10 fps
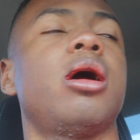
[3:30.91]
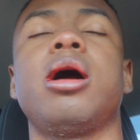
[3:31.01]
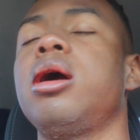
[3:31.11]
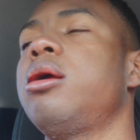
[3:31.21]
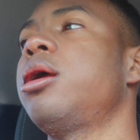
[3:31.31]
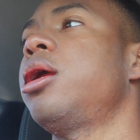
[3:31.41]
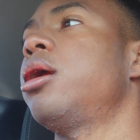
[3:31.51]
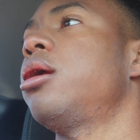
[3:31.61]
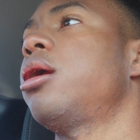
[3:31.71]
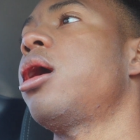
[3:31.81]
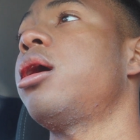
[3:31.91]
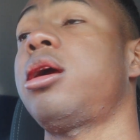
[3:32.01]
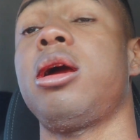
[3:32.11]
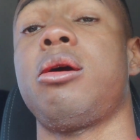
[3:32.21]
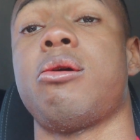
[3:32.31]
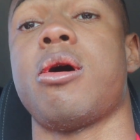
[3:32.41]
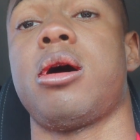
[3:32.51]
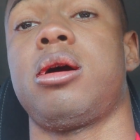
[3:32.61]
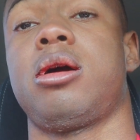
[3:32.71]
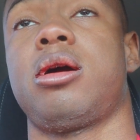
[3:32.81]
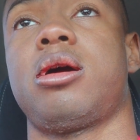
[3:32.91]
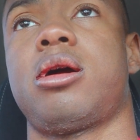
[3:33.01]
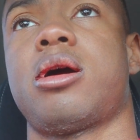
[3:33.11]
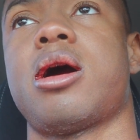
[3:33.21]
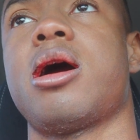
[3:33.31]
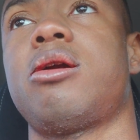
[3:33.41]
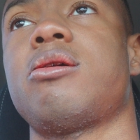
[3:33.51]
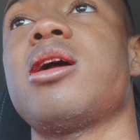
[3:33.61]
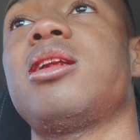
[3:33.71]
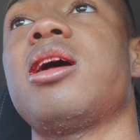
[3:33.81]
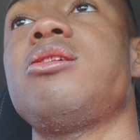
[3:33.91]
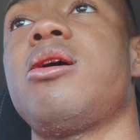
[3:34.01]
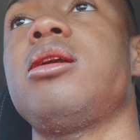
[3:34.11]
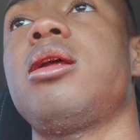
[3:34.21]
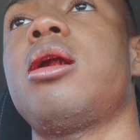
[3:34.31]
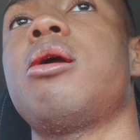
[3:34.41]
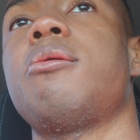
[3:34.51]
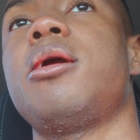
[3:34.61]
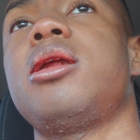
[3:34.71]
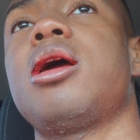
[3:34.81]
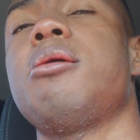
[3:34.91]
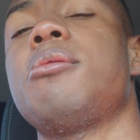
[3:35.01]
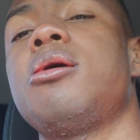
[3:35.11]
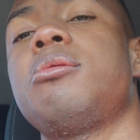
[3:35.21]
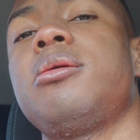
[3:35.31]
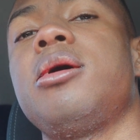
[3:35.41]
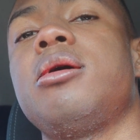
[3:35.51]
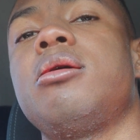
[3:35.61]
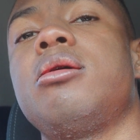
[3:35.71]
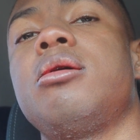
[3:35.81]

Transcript: I'm in here. I can't walk. I tried that already. I'm almost well.